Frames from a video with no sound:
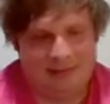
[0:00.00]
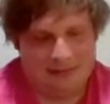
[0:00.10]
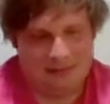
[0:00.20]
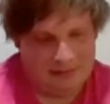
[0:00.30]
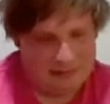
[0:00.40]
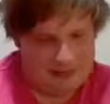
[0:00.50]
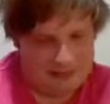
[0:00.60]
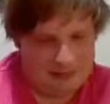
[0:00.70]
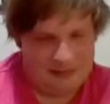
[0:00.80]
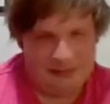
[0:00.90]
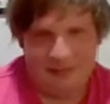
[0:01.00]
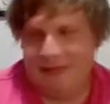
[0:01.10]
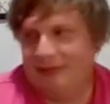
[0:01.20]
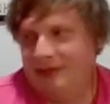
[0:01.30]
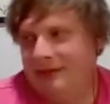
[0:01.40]

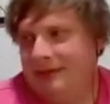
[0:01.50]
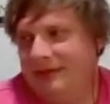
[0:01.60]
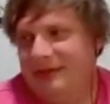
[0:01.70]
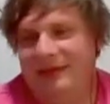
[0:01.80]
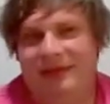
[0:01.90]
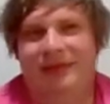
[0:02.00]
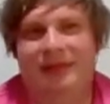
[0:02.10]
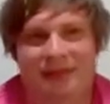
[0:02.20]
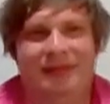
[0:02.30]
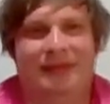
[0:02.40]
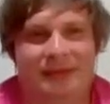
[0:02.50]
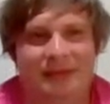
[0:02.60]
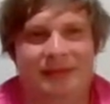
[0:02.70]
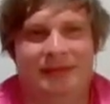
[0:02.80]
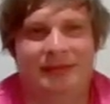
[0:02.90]

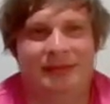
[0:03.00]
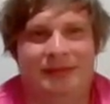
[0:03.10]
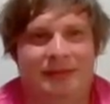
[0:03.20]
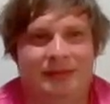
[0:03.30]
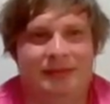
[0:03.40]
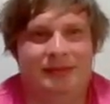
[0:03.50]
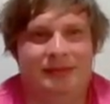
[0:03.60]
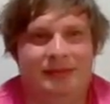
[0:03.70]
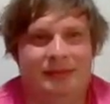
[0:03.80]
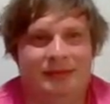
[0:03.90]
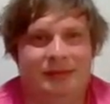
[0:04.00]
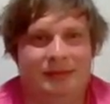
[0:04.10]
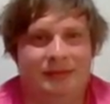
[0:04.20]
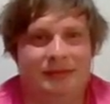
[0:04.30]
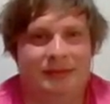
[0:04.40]

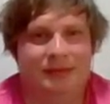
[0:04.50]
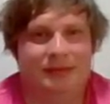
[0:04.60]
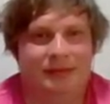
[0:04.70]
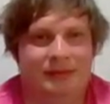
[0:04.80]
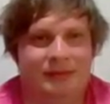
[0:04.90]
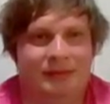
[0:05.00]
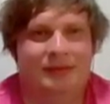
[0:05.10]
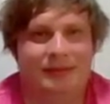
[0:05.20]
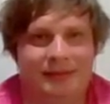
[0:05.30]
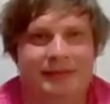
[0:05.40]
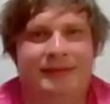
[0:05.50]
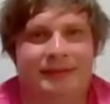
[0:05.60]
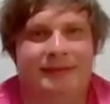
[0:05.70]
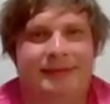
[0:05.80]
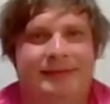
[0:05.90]

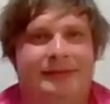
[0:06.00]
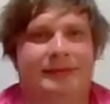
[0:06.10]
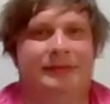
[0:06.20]
No words are spoken by the person on screen.